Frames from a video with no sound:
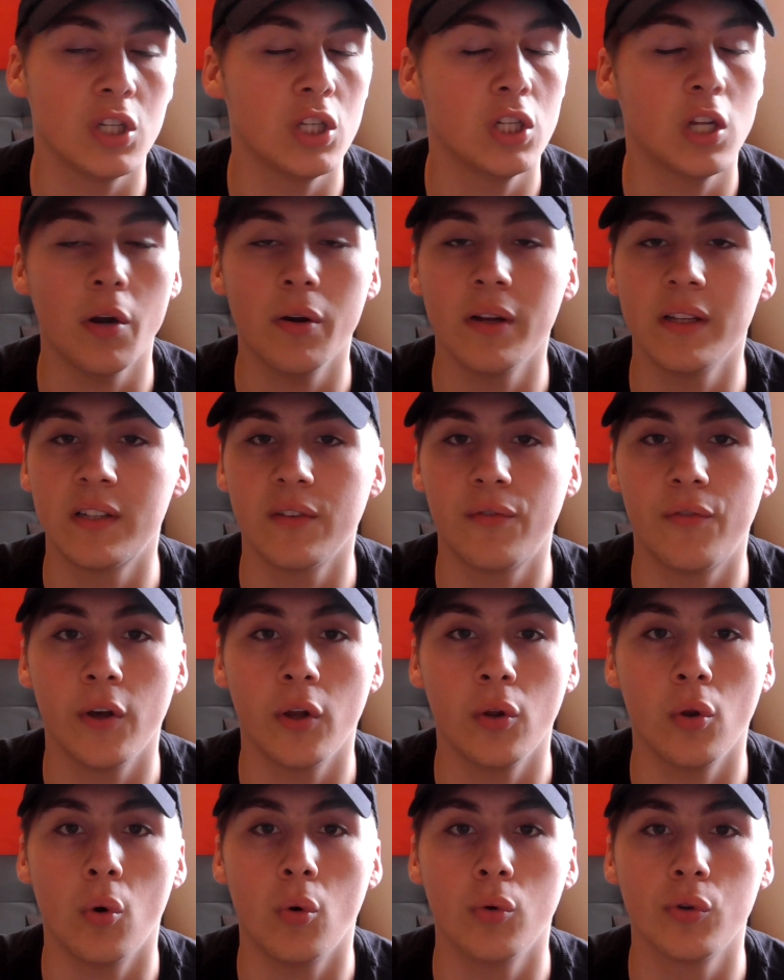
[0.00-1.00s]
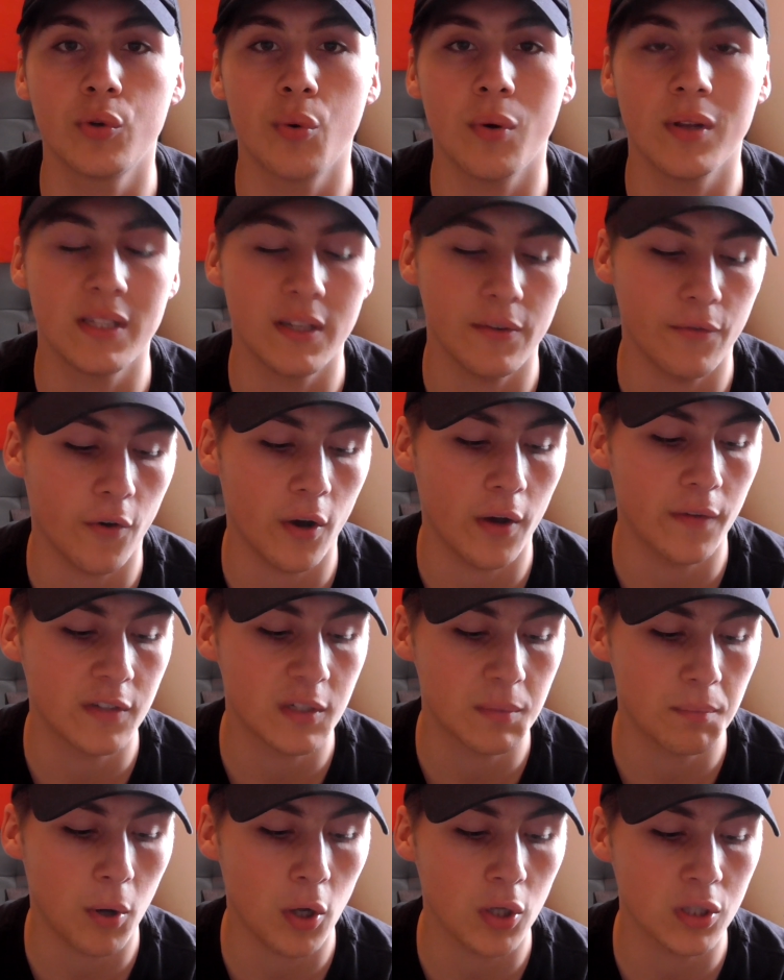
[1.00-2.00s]
You don't need to fill all 25
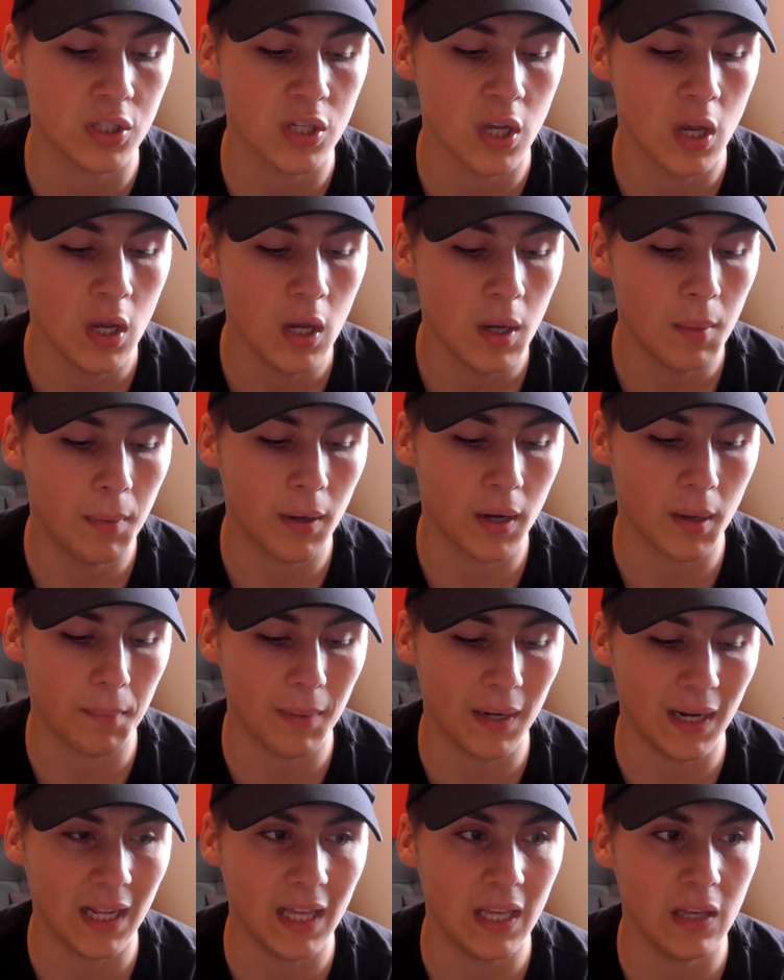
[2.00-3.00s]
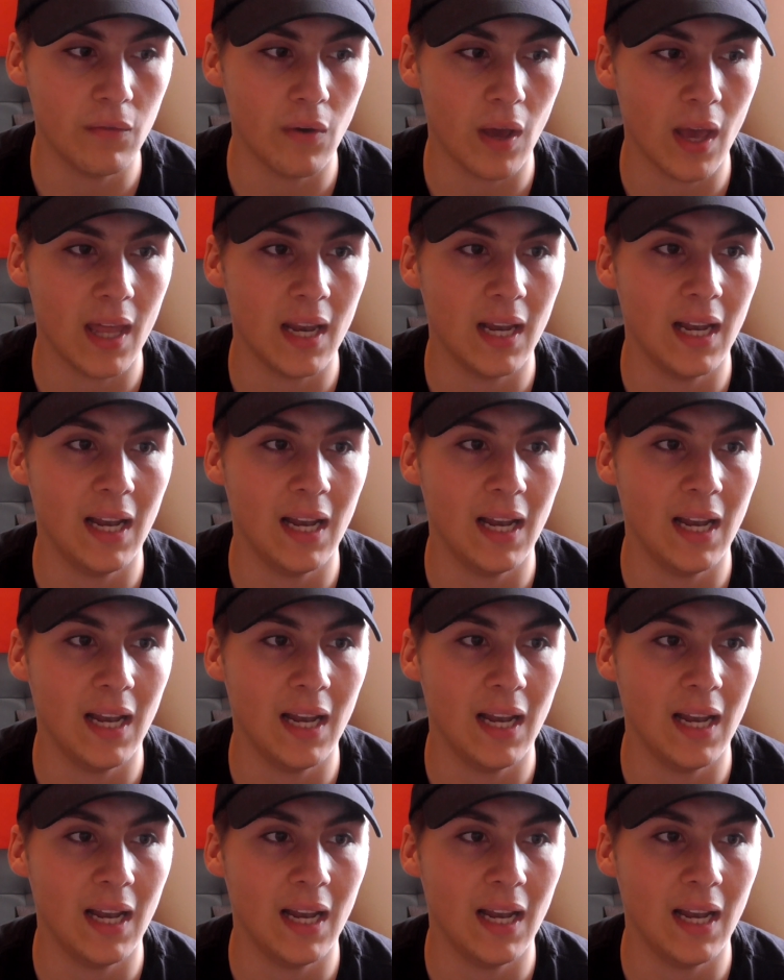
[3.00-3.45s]
spots, but I believe at